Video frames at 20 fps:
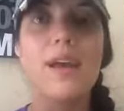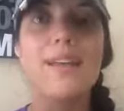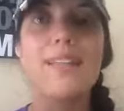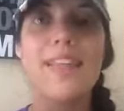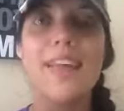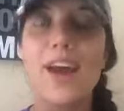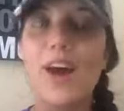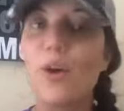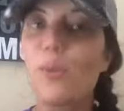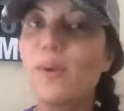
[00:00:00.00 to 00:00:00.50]

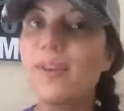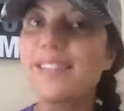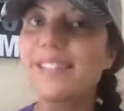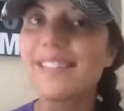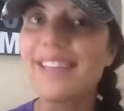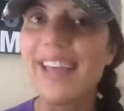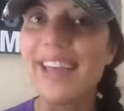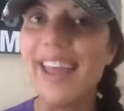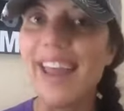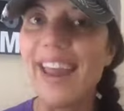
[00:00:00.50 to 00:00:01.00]
they always
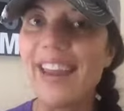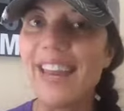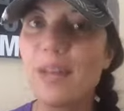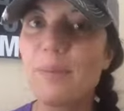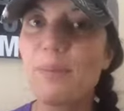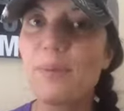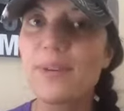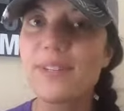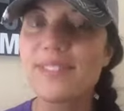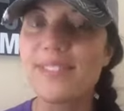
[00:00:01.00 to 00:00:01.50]
say
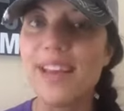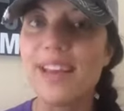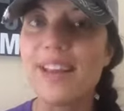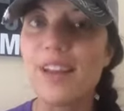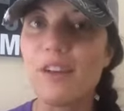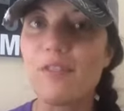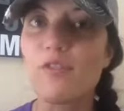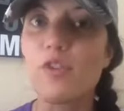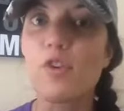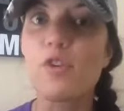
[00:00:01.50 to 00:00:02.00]
80%
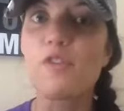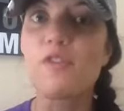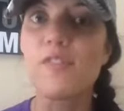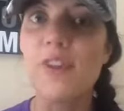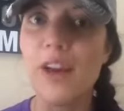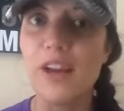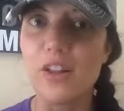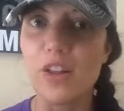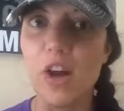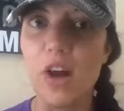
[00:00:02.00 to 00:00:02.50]
of your
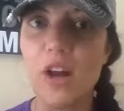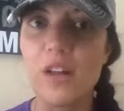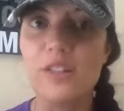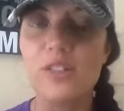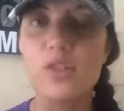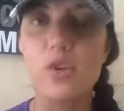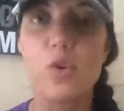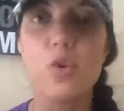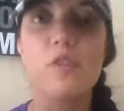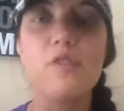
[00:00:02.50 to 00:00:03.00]
fat
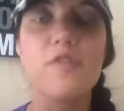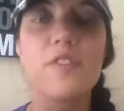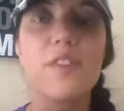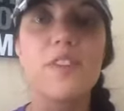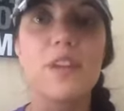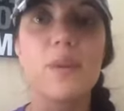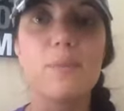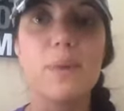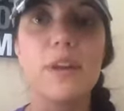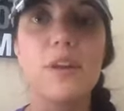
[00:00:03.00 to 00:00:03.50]
loss or
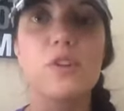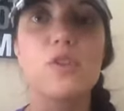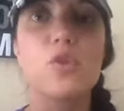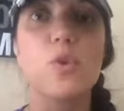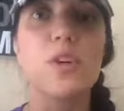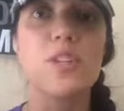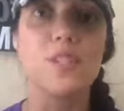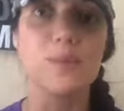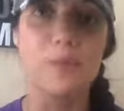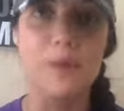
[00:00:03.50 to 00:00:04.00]
feeling better is
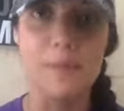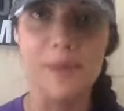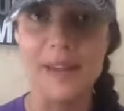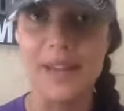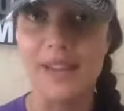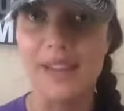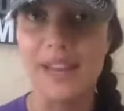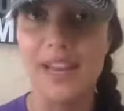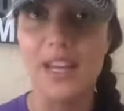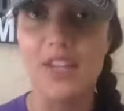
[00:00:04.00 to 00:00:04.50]
going to be made
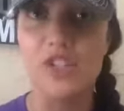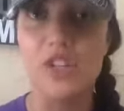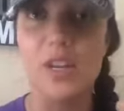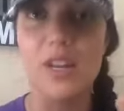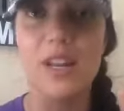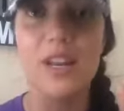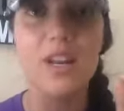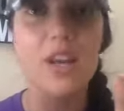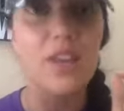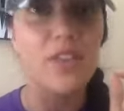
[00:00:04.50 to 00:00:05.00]
in the
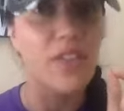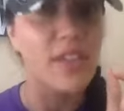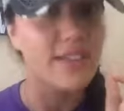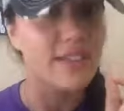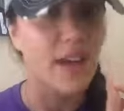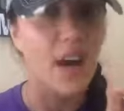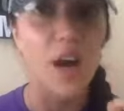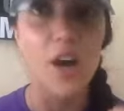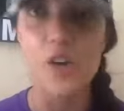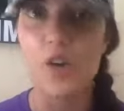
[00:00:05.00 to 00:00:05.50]
kitchen. That's
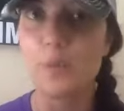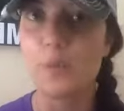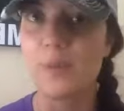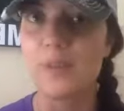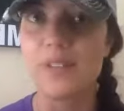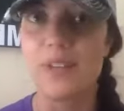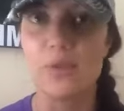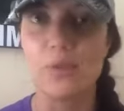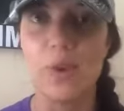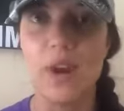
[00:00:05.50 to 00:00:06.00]

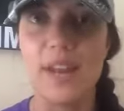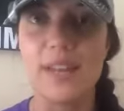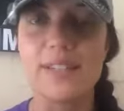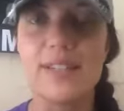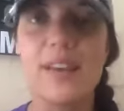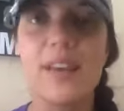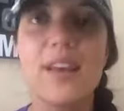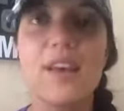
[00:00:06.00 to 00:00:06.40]
100% right.